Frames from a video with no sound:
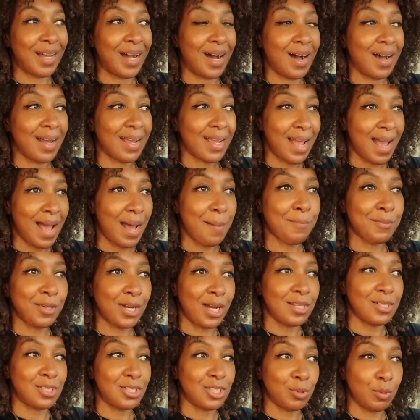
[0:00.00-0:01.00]
I am
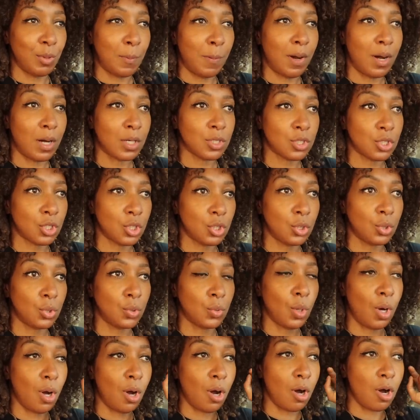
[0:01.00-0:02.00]
going to do a part
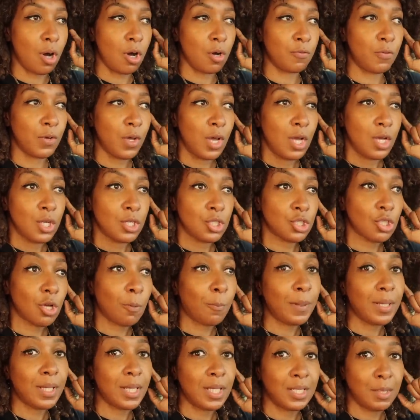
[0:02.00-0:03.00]
2 of
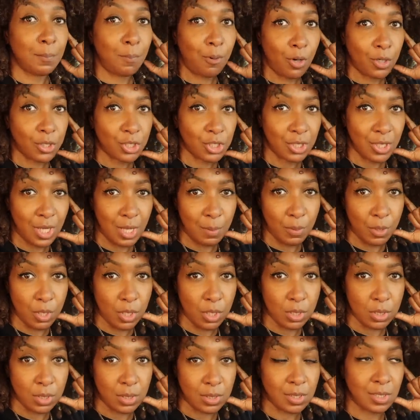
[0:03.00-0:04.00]
shopping in the posh
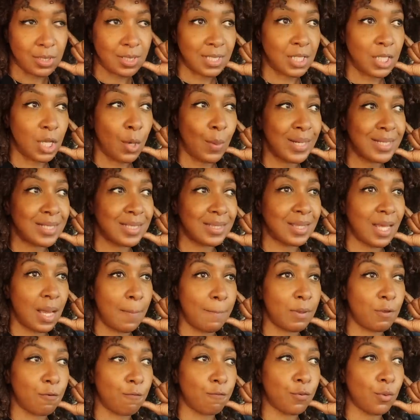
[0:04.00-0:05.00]
neighborhoods, because I know I did
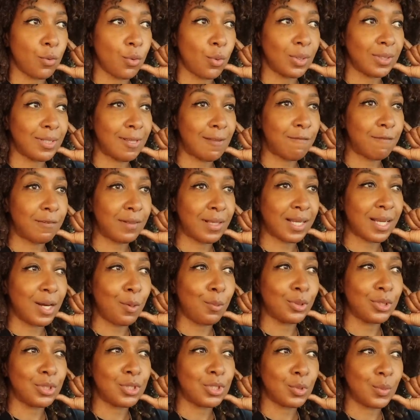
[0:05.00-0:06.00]
that before and I feel like I
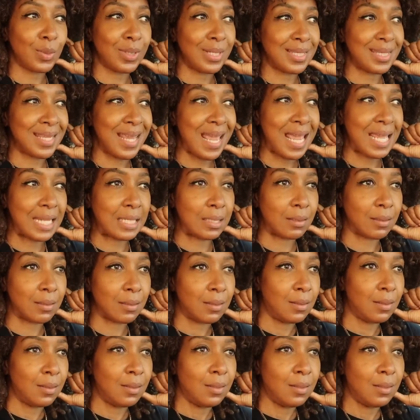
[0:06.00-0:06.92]
want to do it again.